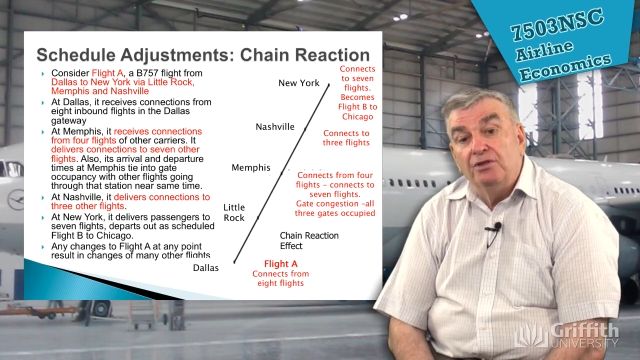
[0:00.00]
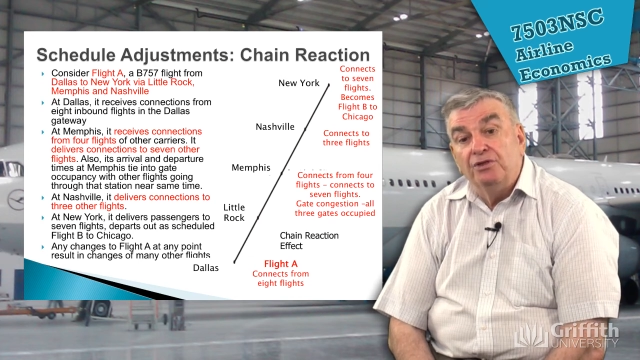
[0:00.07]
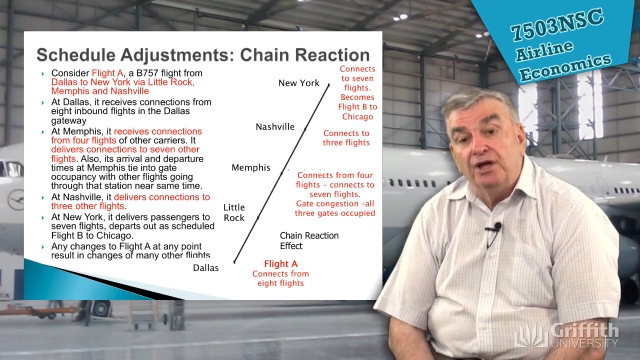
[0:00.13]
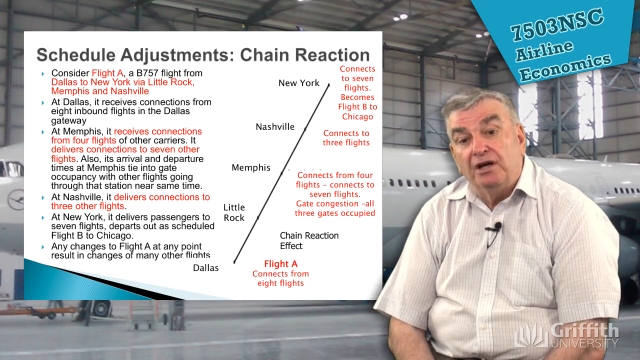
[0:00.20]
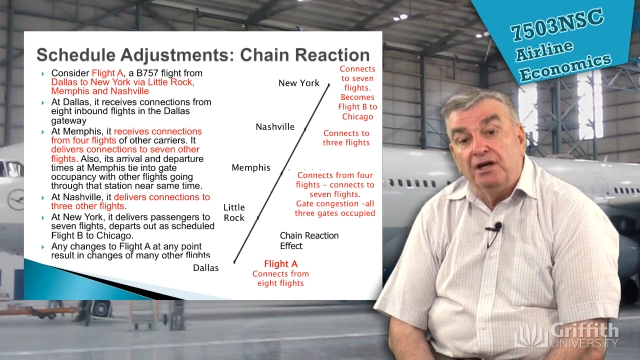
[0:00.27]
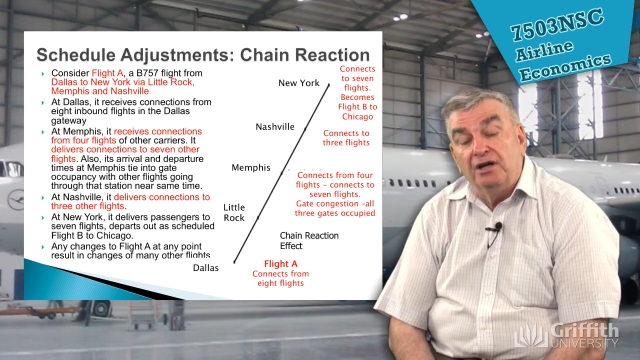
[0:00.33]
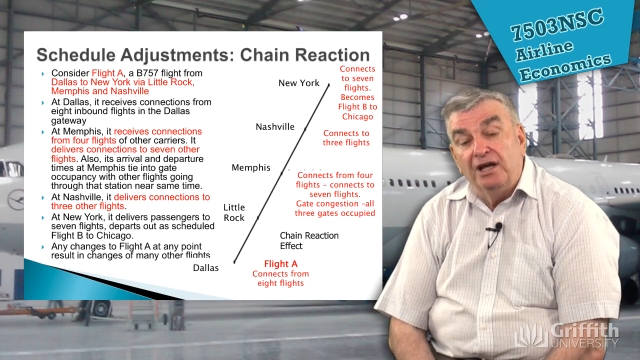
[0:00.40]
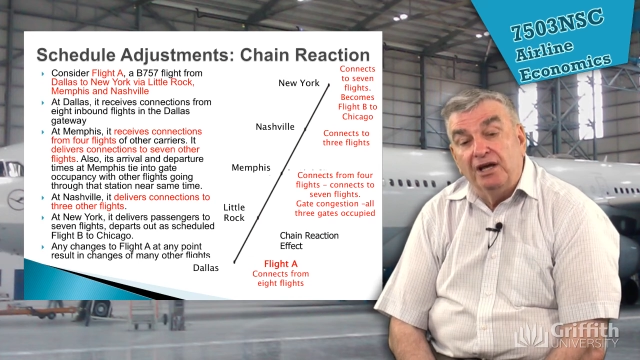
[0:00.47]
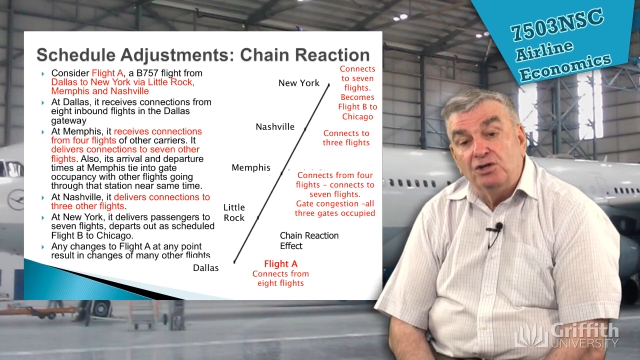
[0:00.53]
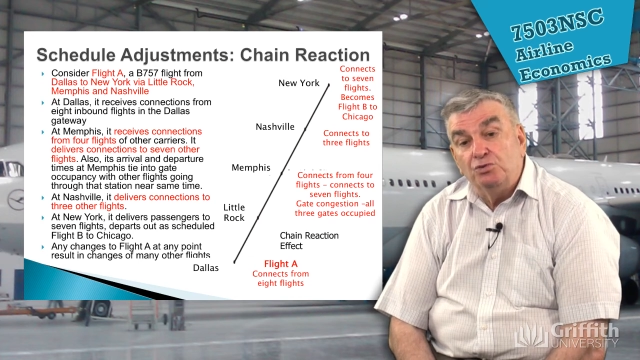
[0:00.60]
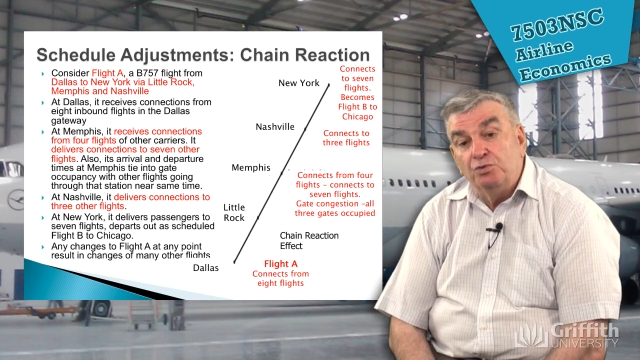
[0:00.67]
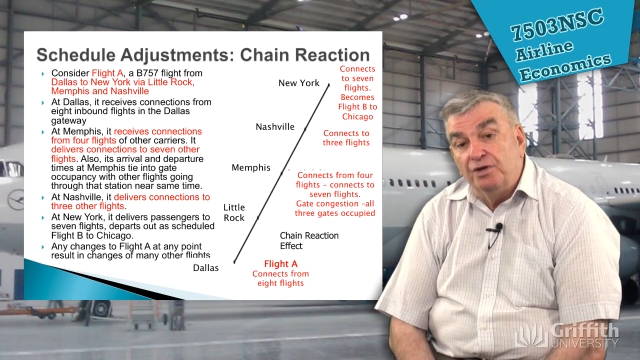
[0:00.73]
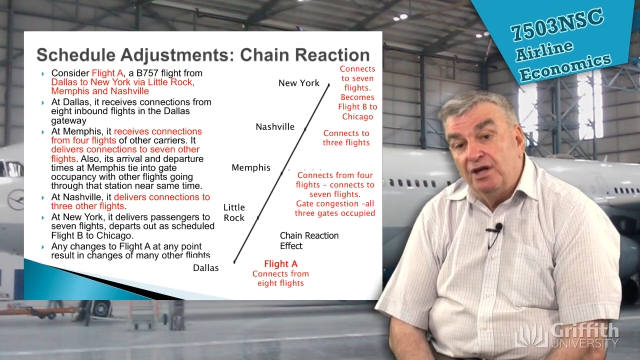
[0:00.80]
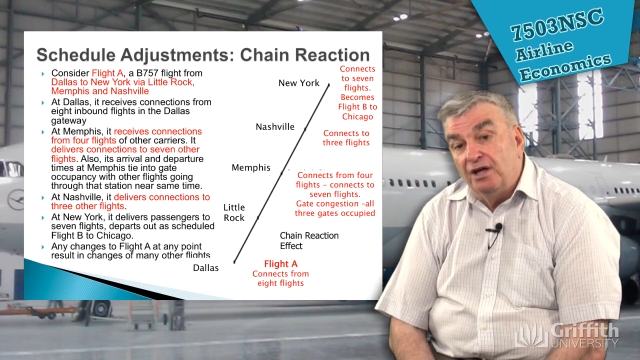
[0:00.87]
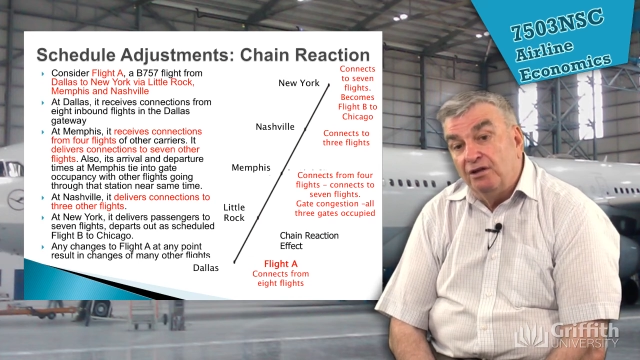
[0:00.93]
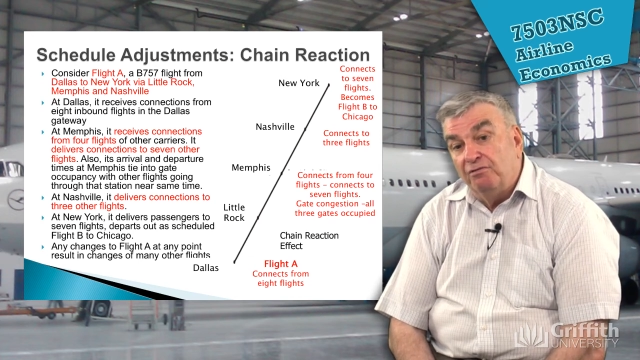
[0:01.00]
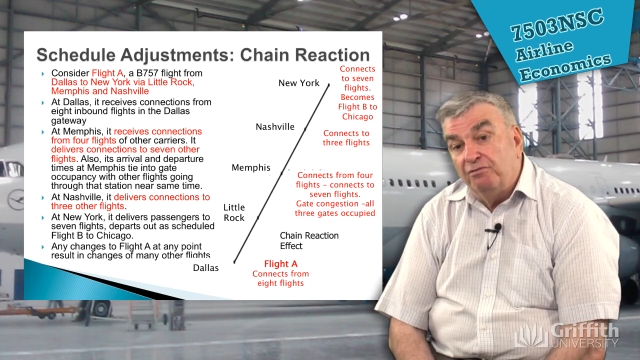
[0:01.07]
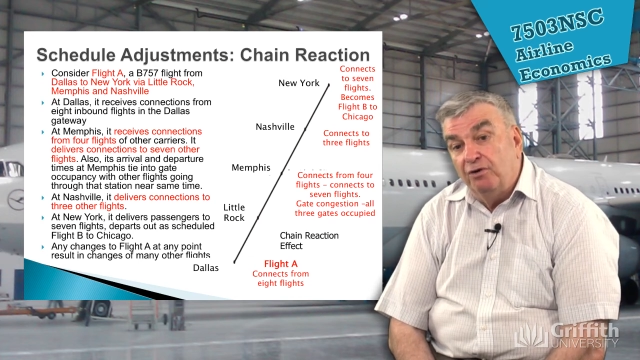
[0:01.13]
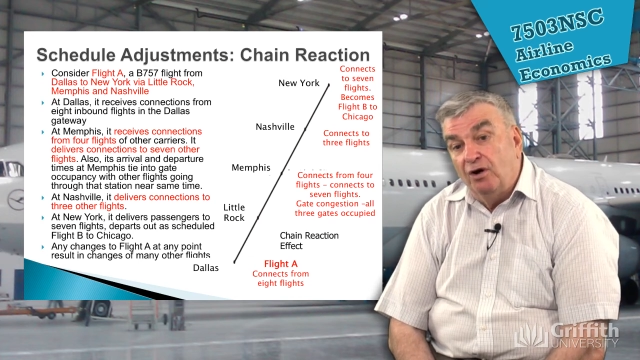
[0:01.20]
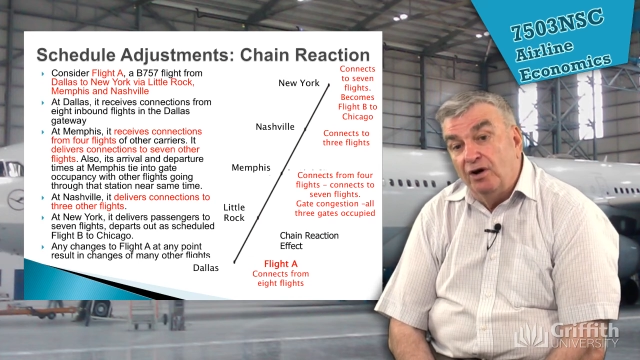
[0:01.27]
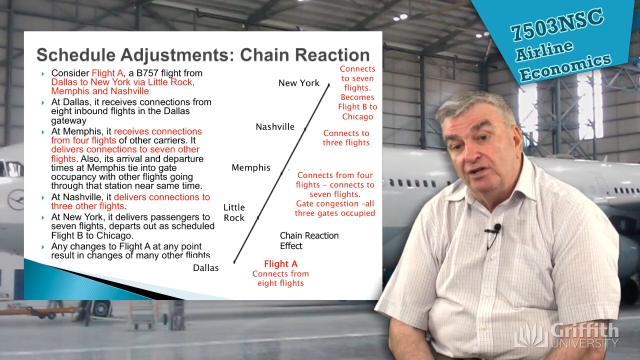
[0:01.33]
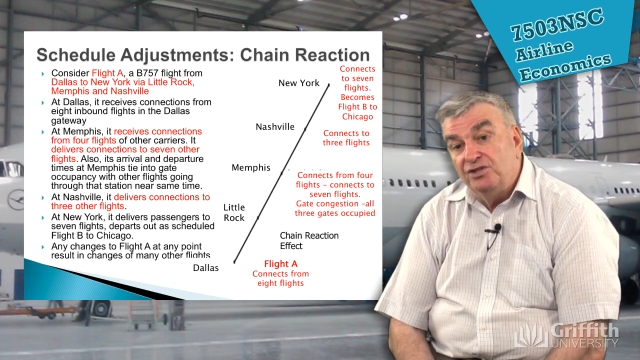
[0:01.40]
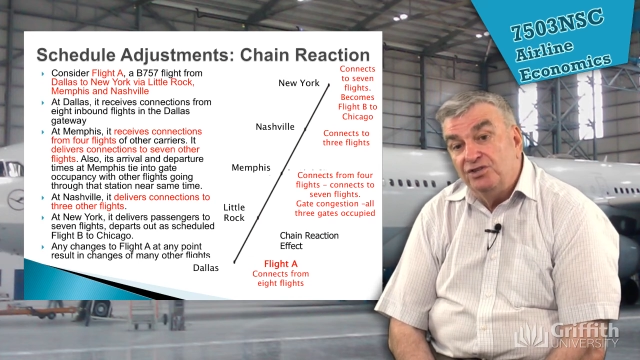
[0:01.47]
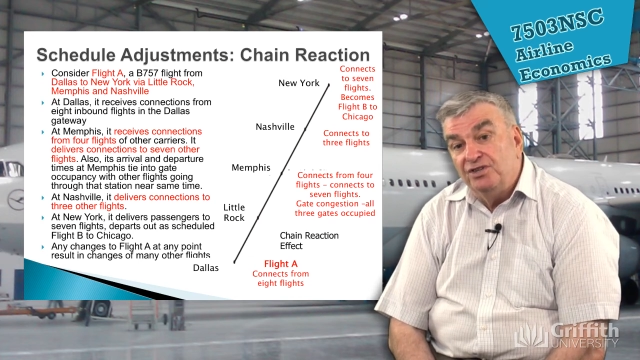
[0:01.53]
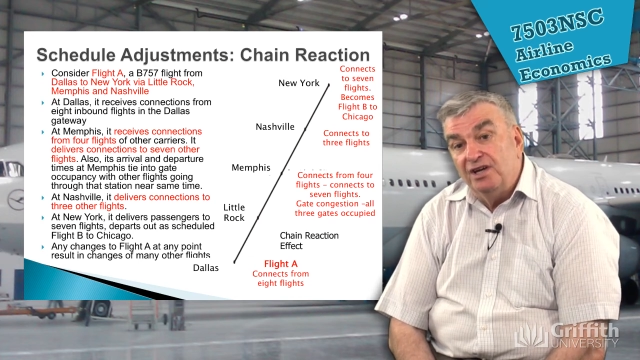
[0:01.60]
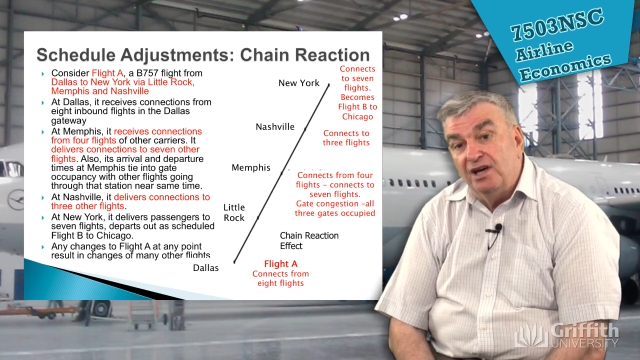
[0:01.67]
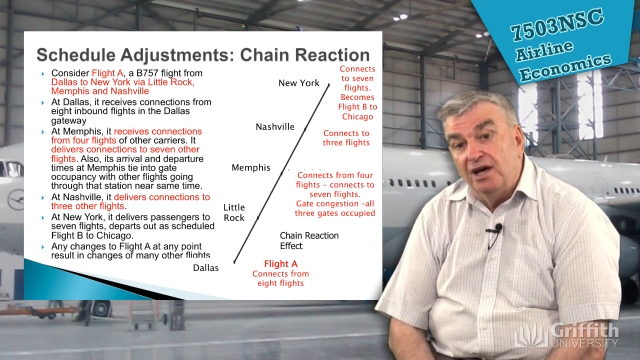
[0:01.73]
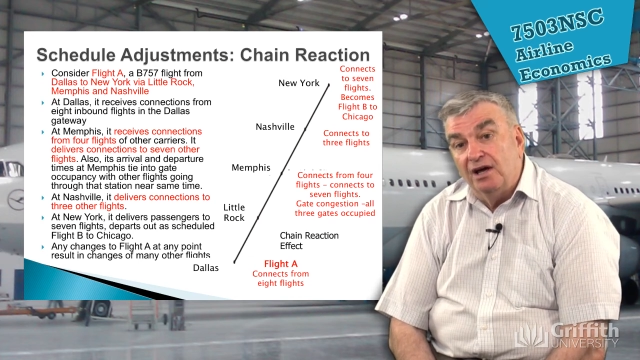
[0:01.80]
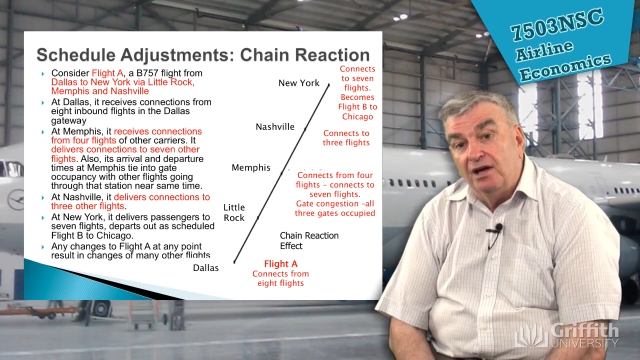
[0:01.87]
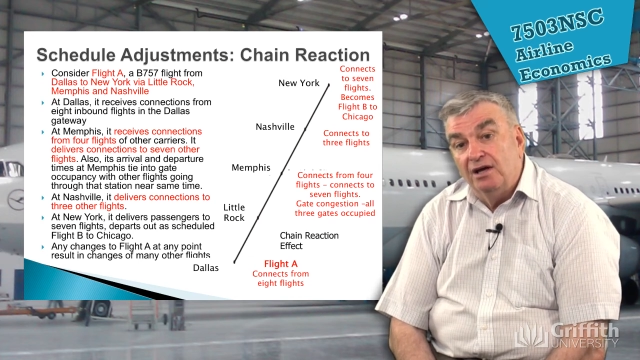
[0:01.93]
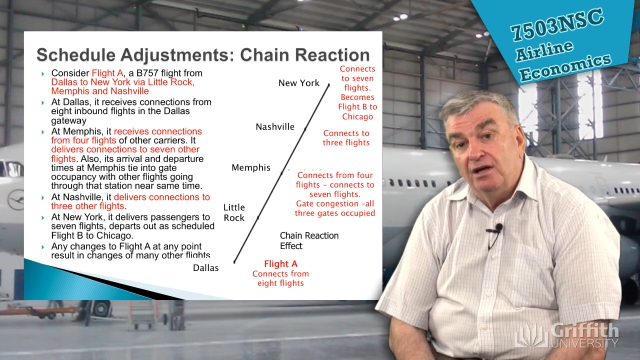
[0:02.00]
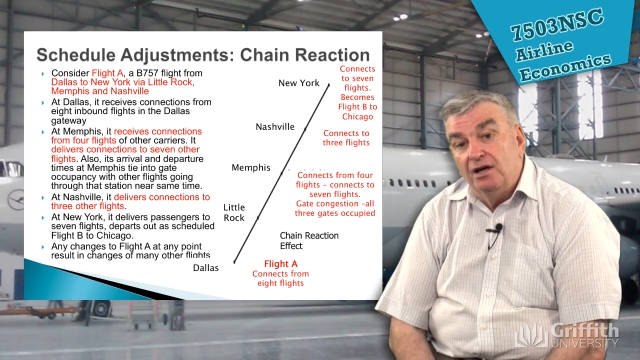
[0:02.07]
that connects with other flights there.